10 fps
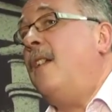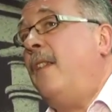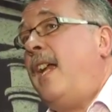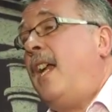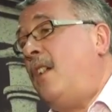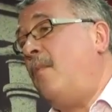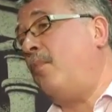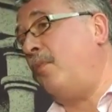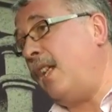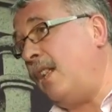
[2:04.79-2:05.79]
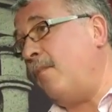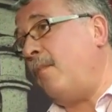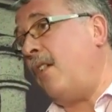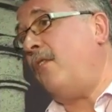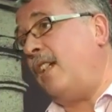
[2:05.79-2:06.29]
They actually bring bring them
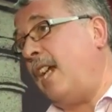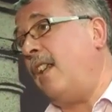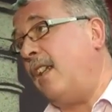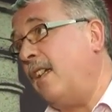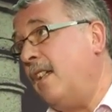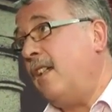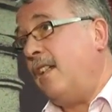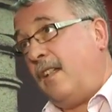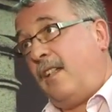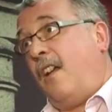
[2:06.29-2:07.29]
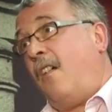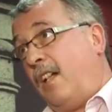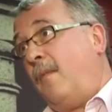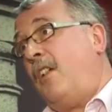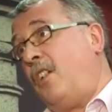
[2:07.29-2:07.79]
both together to start
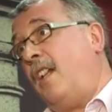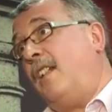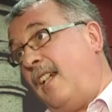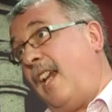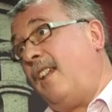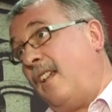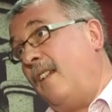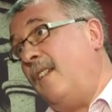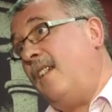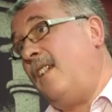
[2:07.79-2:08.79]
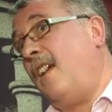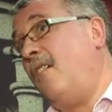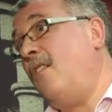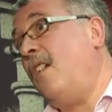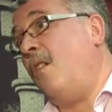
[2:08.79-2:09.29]
commissioning together.
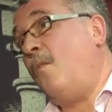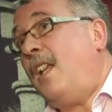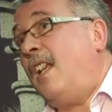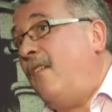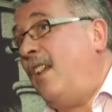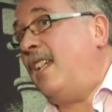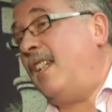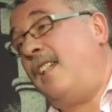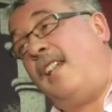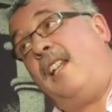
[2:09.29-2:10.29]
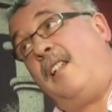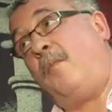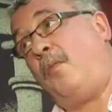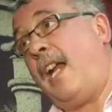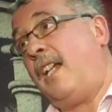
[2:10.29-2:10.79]
So on one level, it's as, it's as
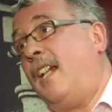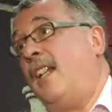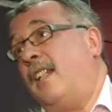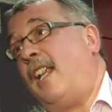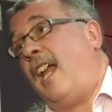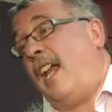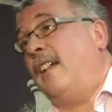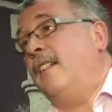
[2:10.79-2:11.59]
practical as that.